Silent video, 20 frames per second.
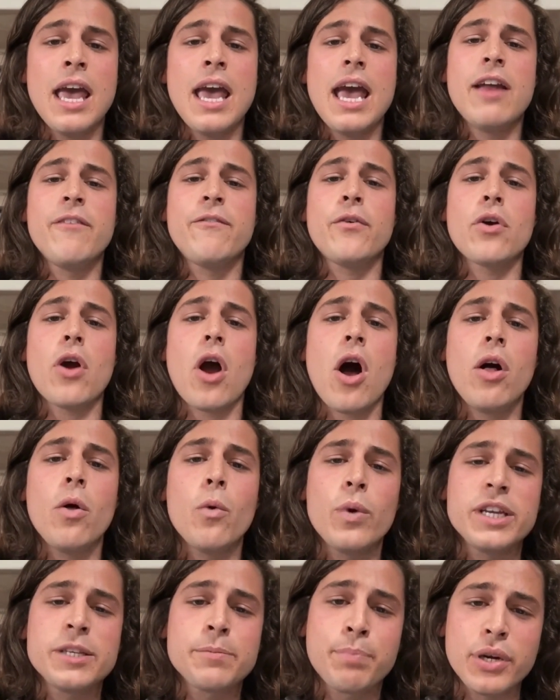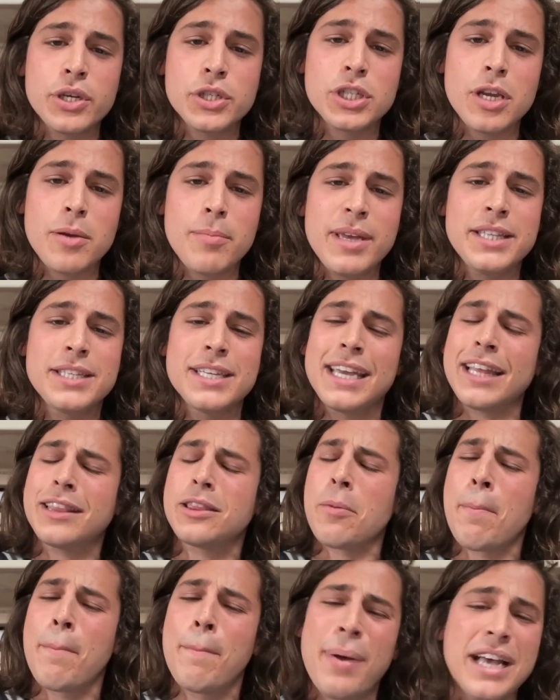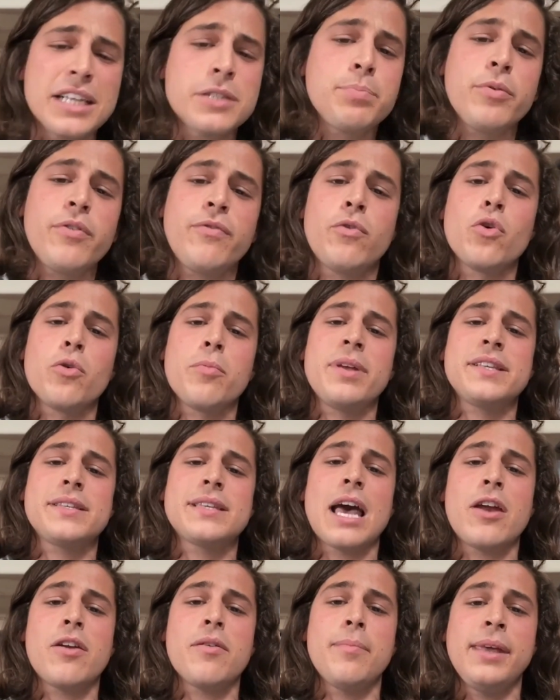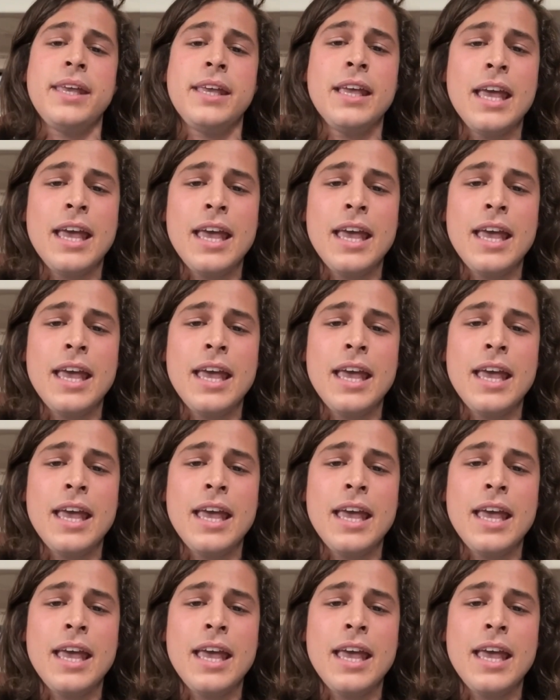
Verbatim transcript: and for always pushing me to get the best performance out of me